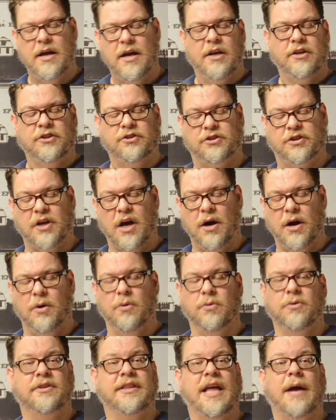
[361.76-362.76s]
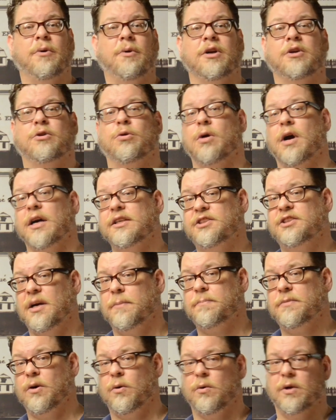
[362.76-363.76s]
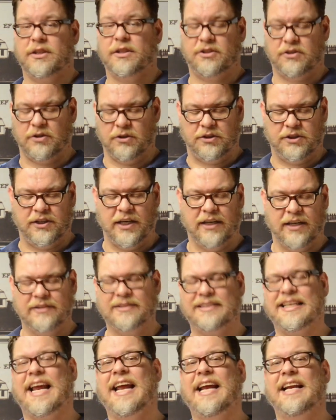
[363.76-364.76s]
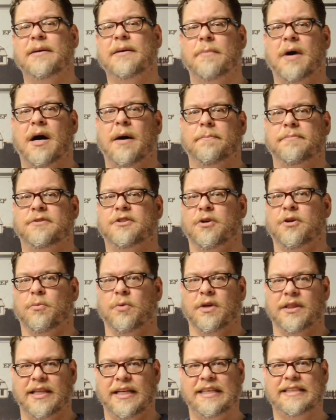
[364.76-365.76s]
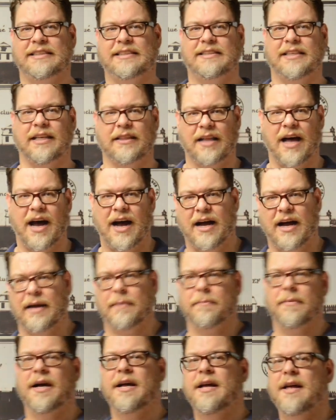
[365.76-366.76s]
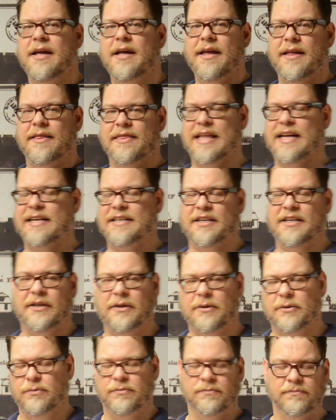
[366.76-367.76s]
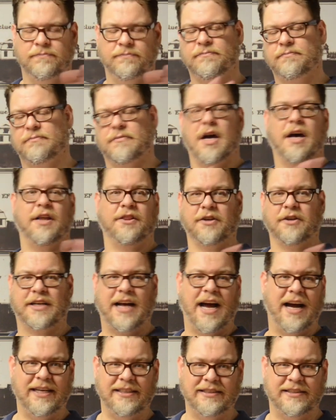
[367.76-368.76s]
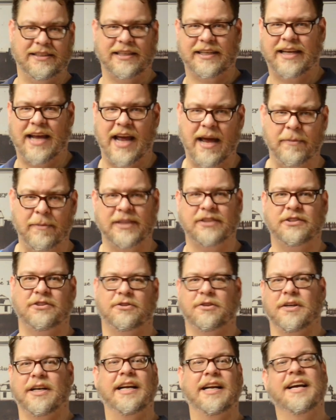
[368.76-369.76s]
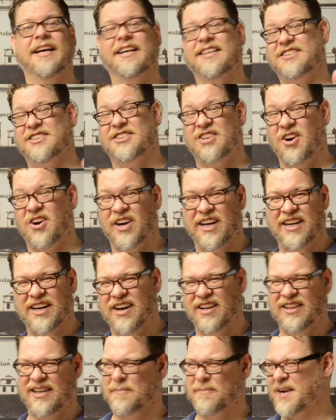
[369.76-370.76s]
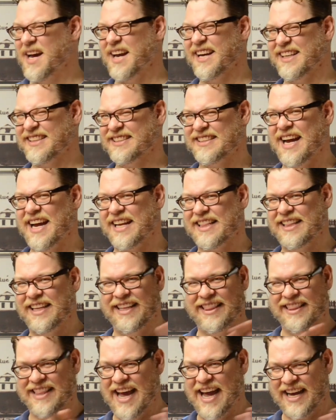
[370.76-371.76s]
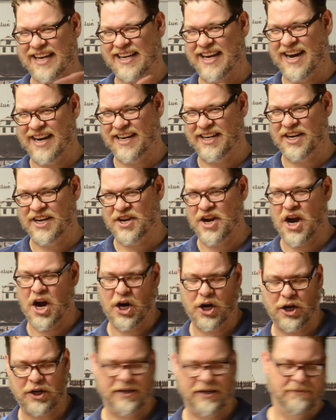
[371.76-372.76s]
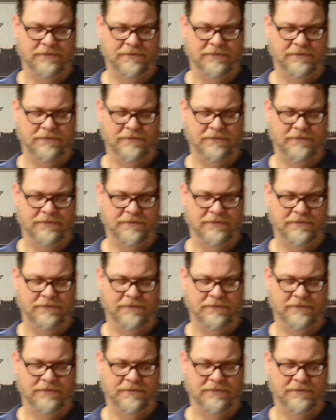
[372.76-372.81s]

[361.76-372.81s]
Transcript: So they would crush up the oyster shells, heat them up to release the lime, then do other kinds of chemistry. Sorry, y'all, I'm not exactly that kind of nerd.